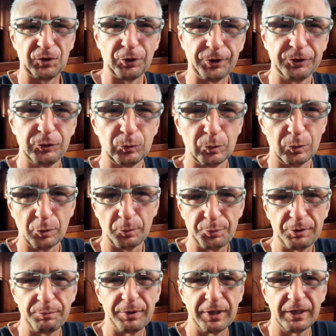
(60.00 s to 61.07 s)
going to
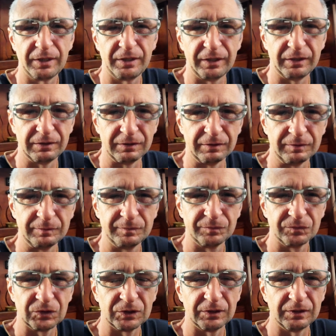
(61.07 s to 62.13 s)
prepare the
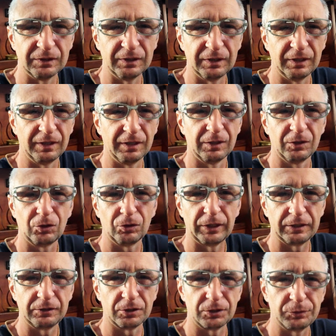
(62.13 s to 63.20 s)

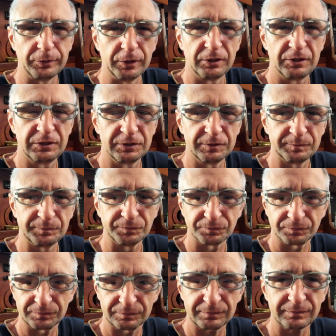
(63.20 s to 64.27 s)
connectors first
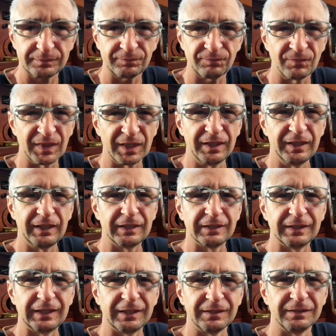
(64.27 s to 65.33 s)

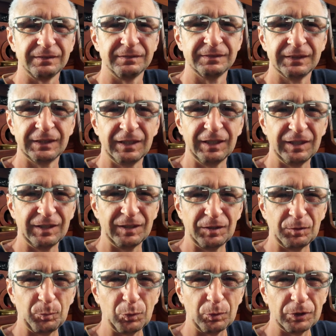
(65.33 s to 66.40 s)
and then
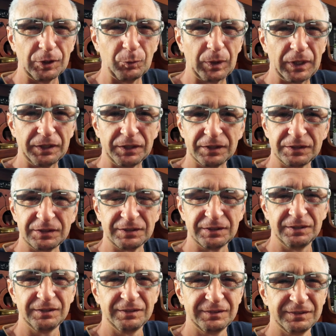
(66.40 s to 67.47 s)
pull the
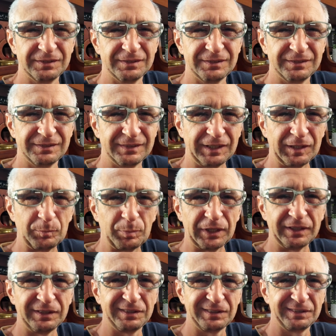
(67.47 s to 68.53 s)
wires in
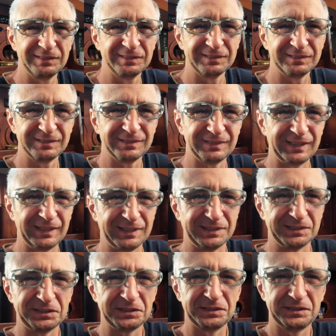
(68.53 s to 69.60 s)
place,
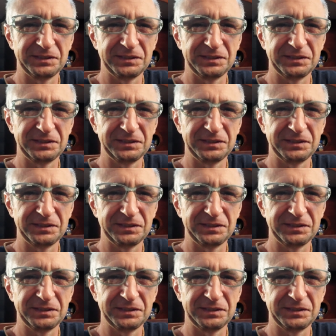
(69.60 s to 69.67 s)
and